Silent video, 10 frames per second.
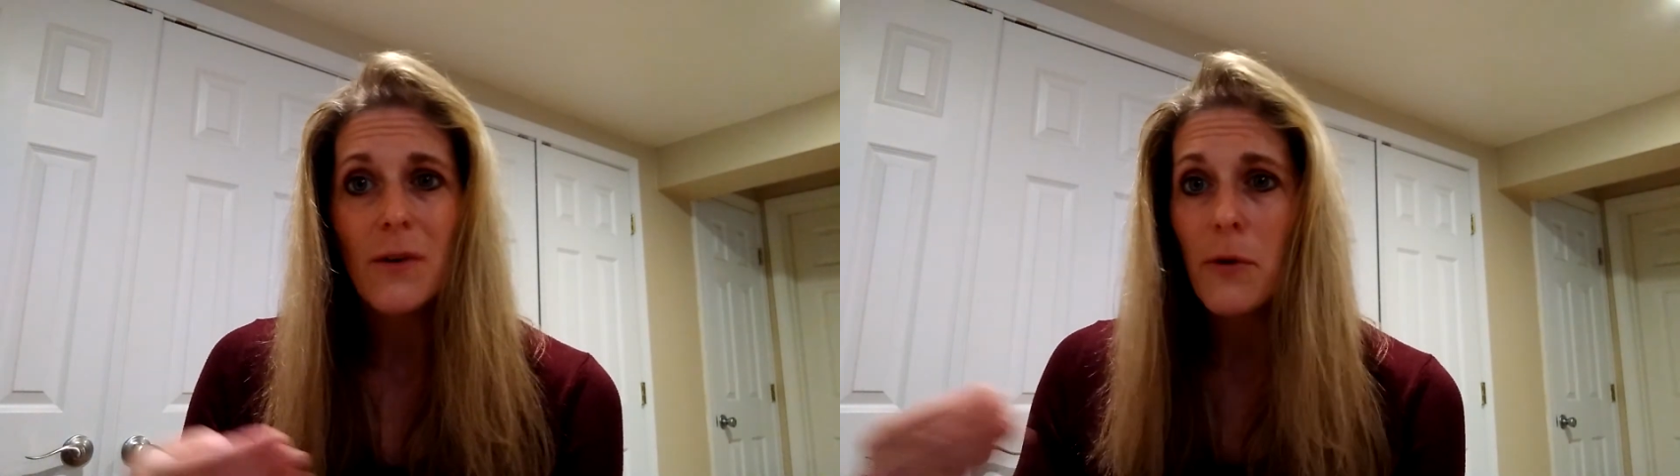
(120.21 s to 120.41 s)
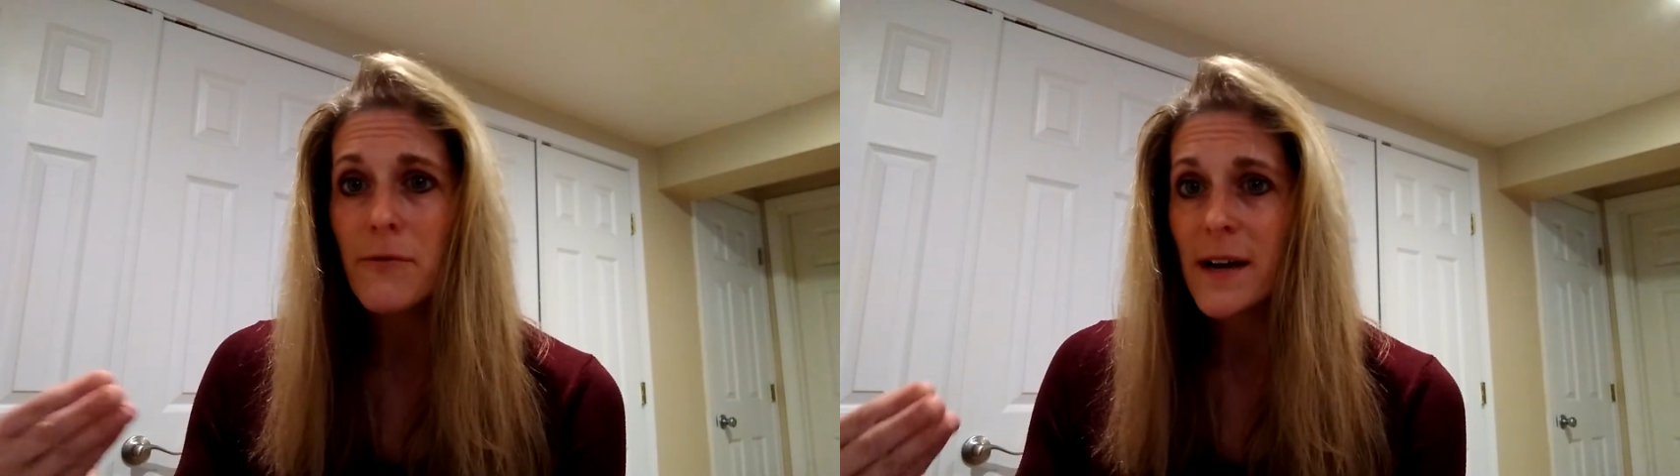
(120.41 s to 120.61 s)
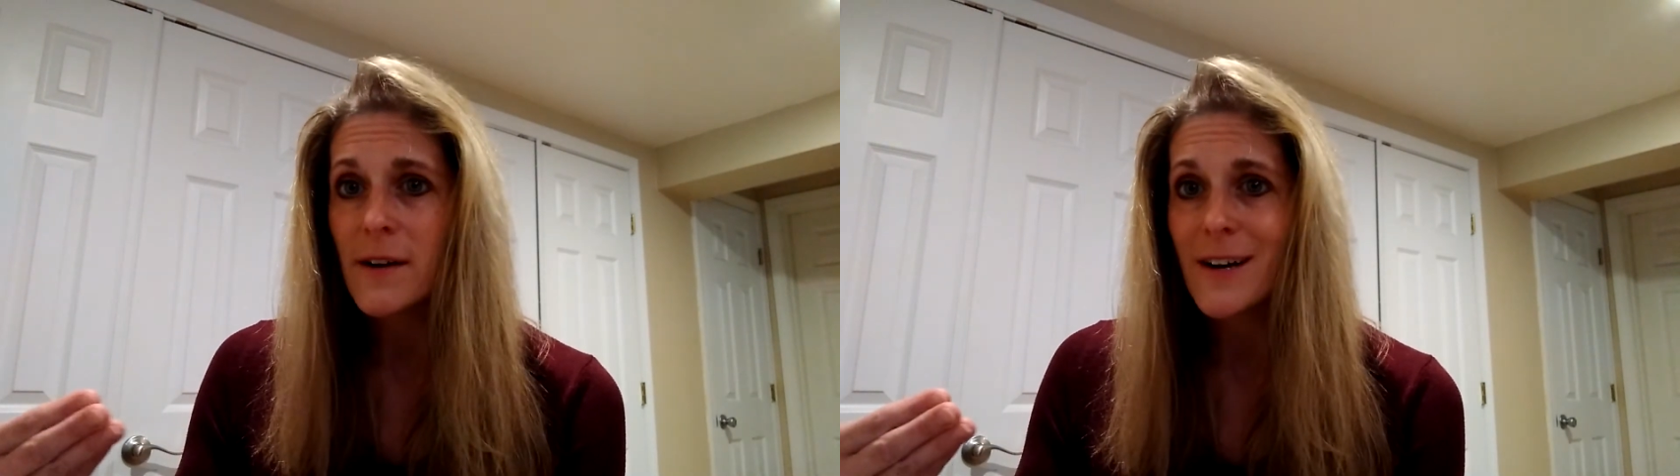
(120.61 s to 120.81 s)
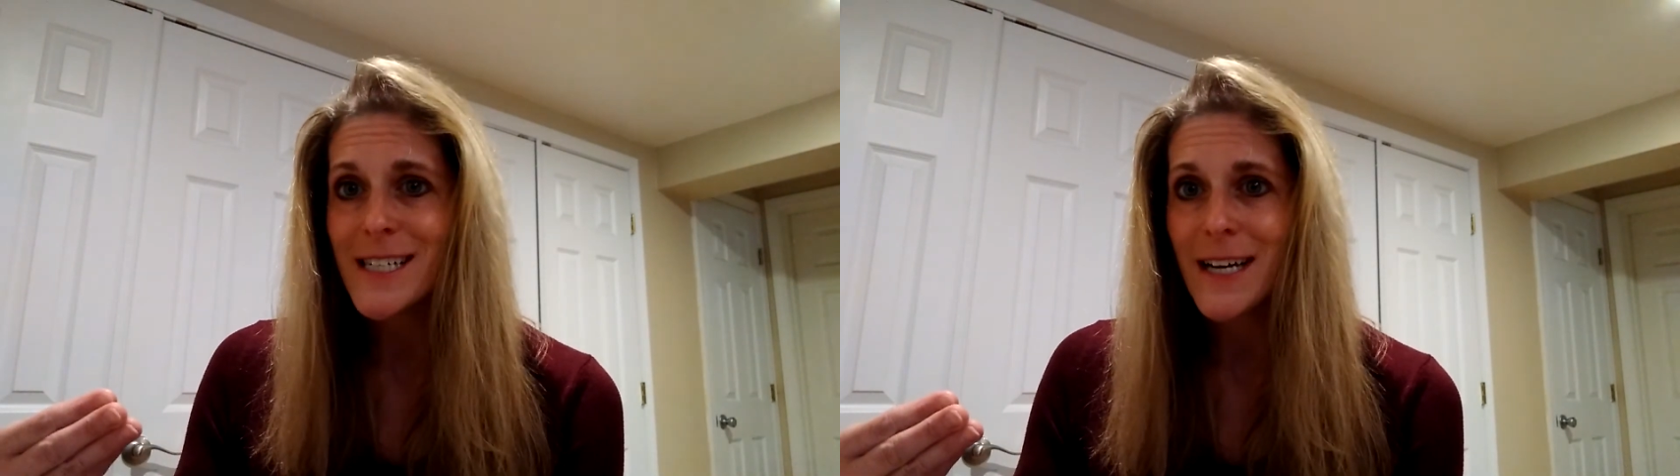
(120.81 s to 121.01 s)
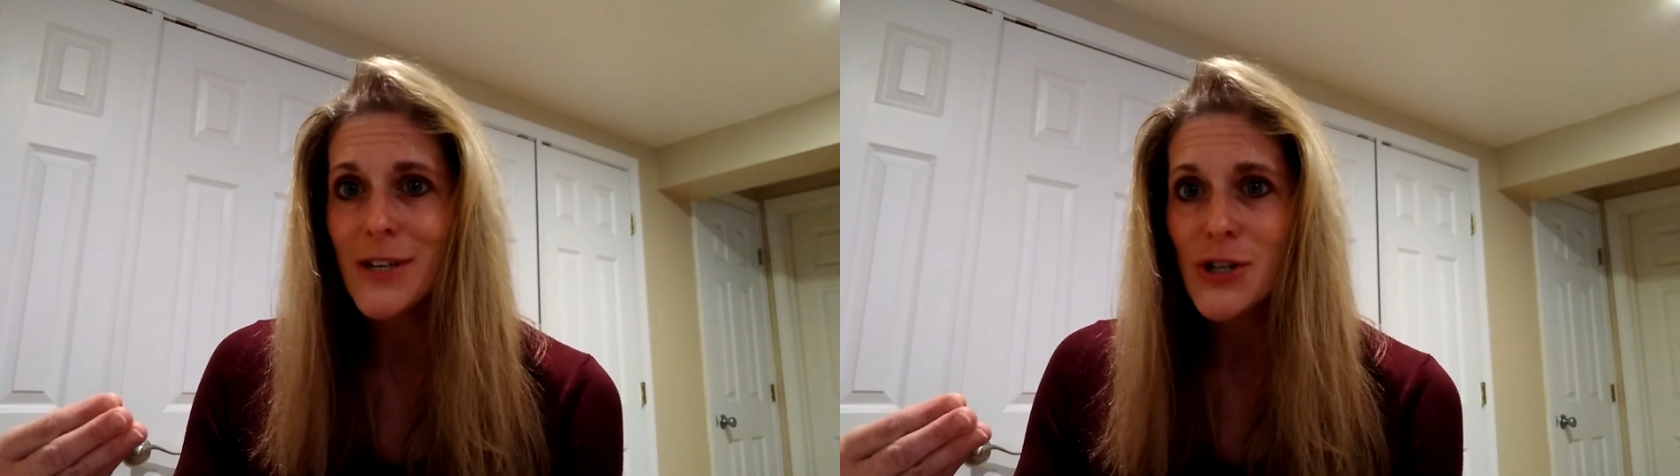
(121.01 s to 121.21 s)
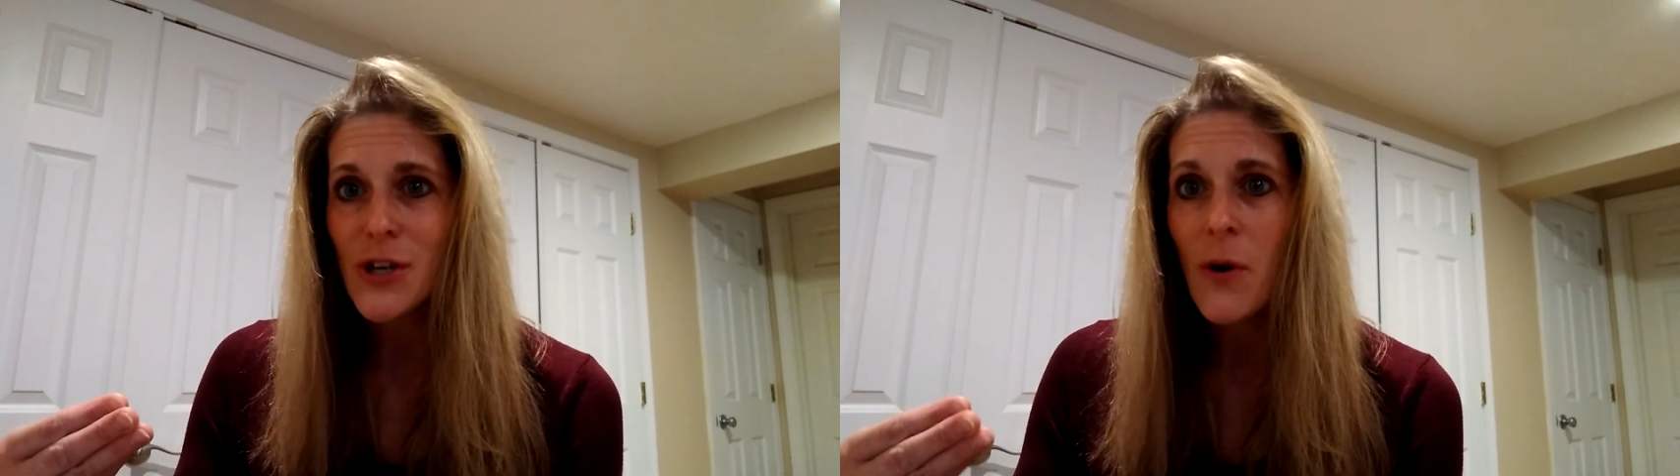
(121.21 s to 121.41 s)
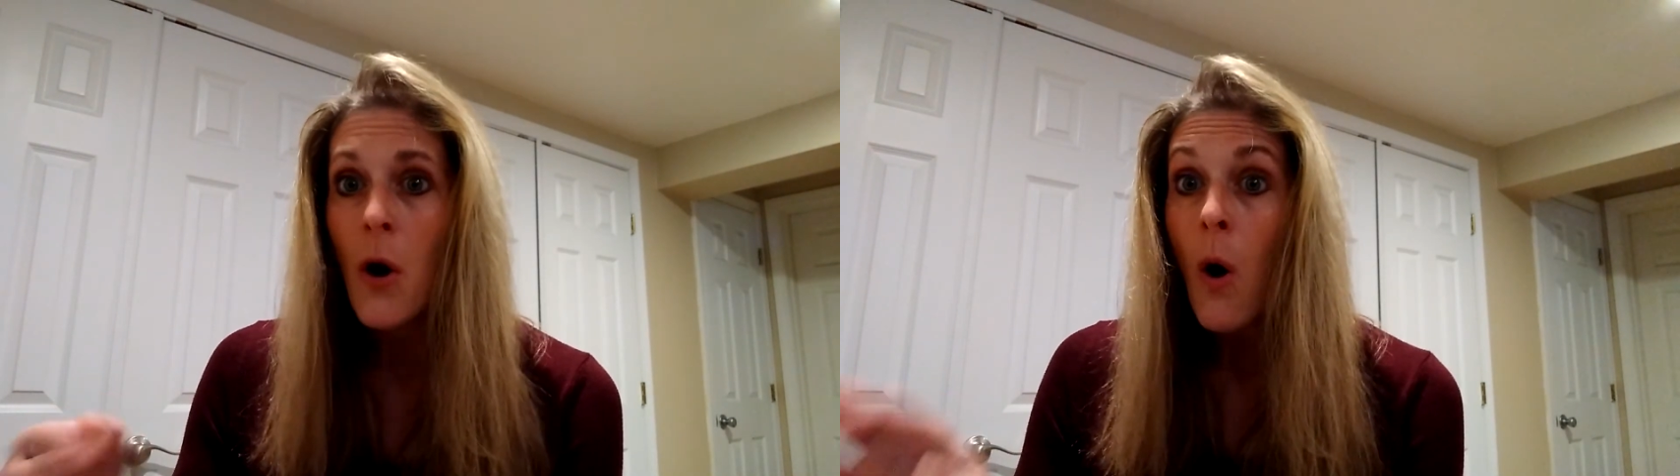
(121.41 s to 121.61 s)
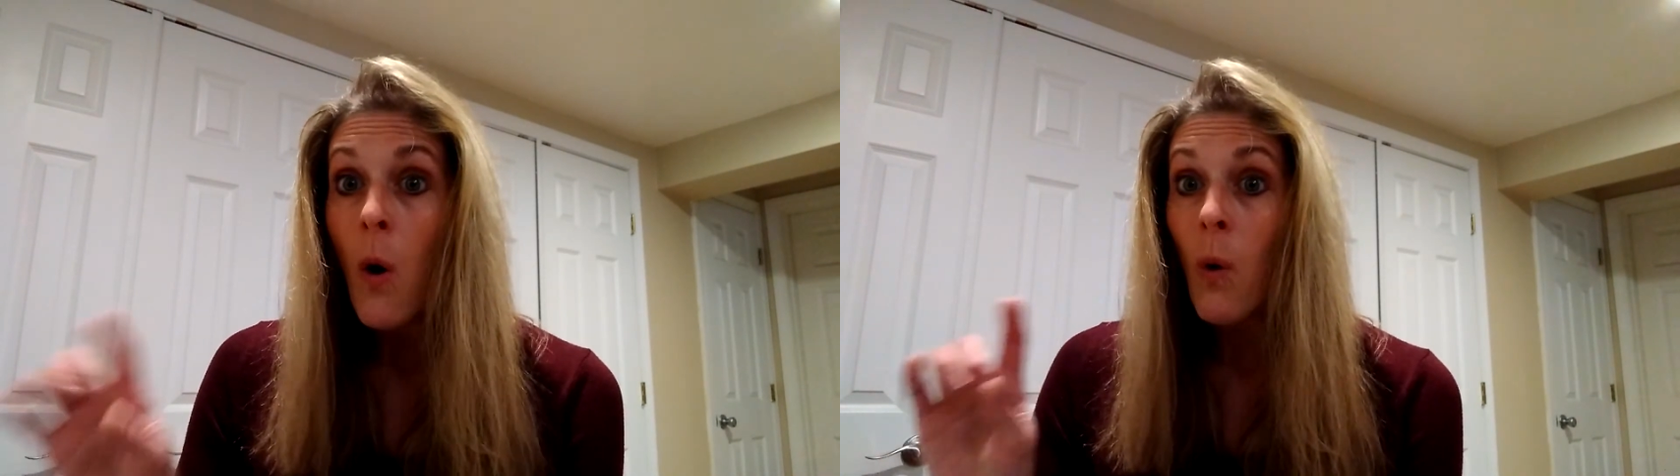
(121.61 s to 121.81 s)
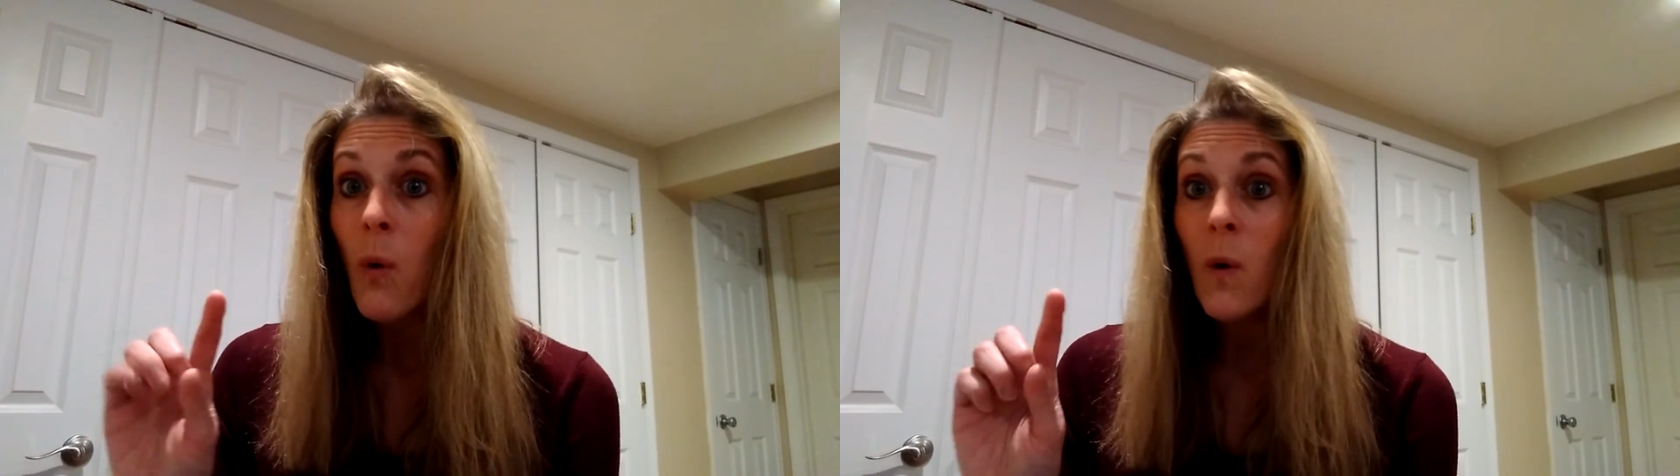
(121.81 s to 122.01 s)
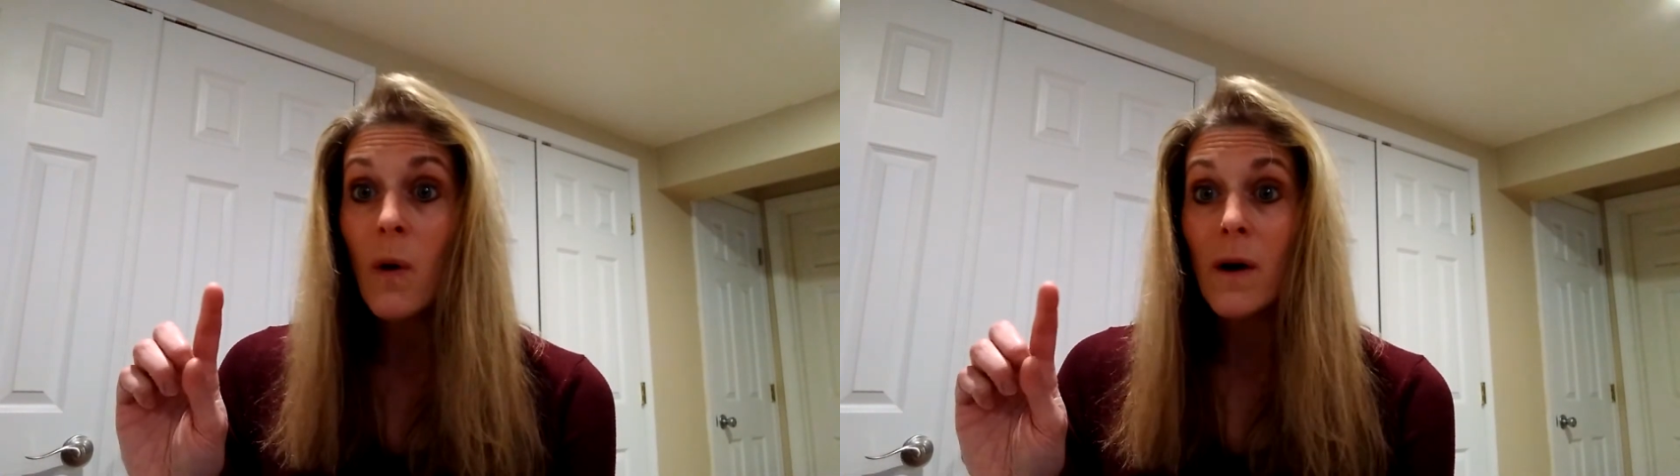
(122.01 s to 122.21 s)
or veterinary technician?
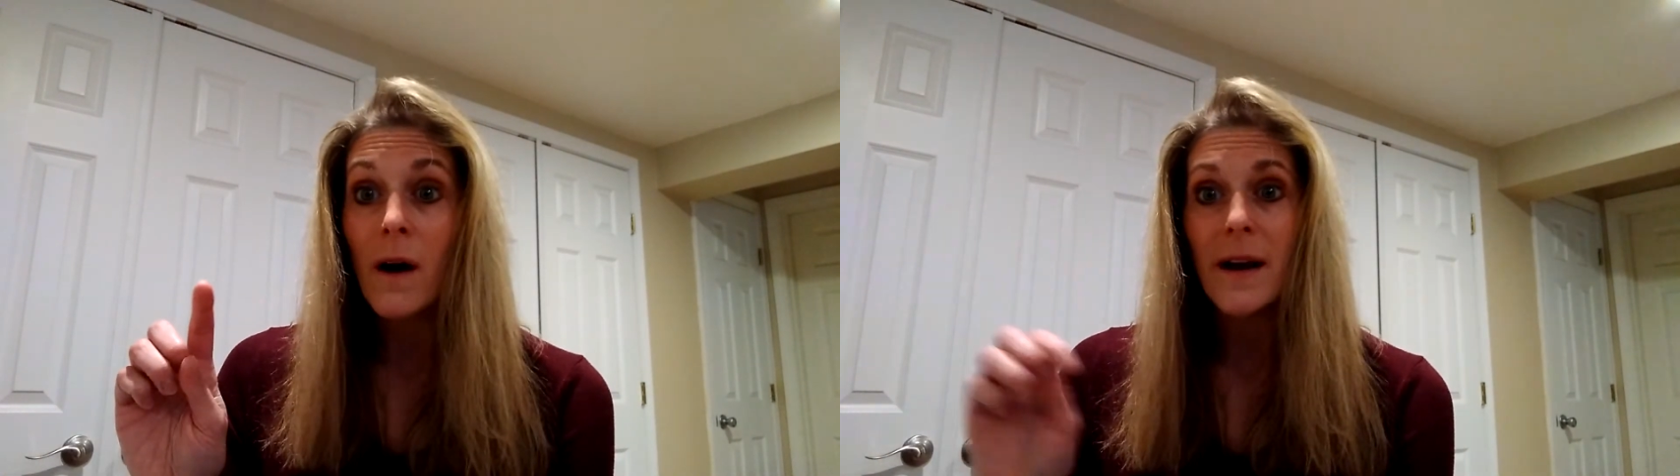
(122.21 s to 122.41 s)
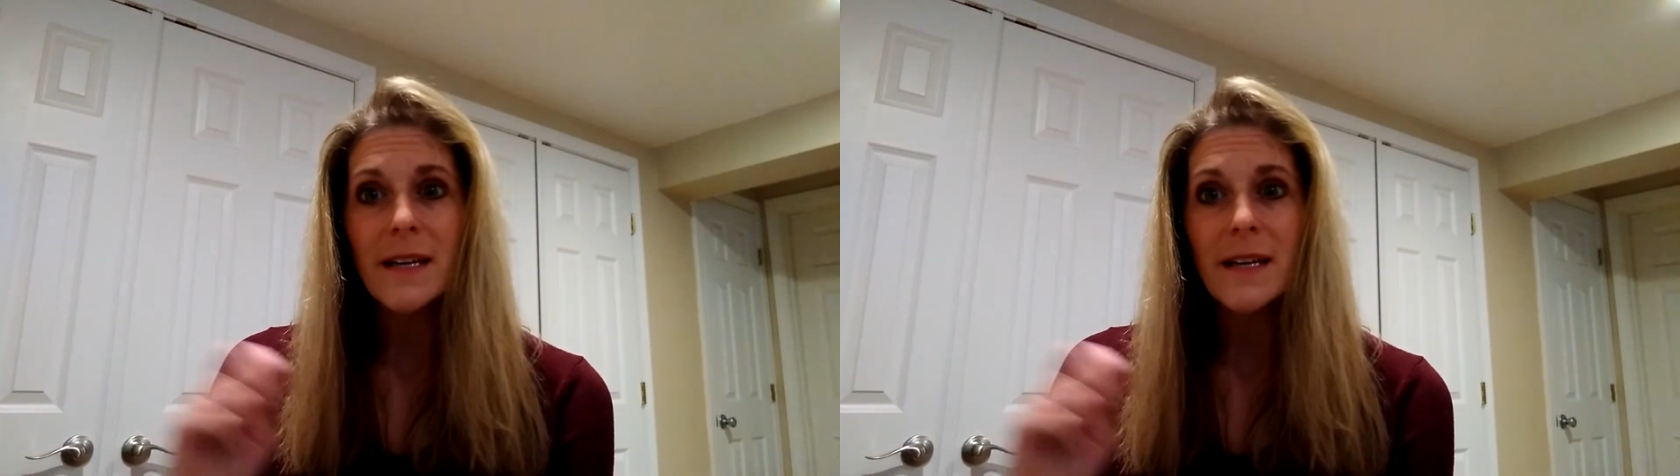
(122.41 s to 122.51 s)
Or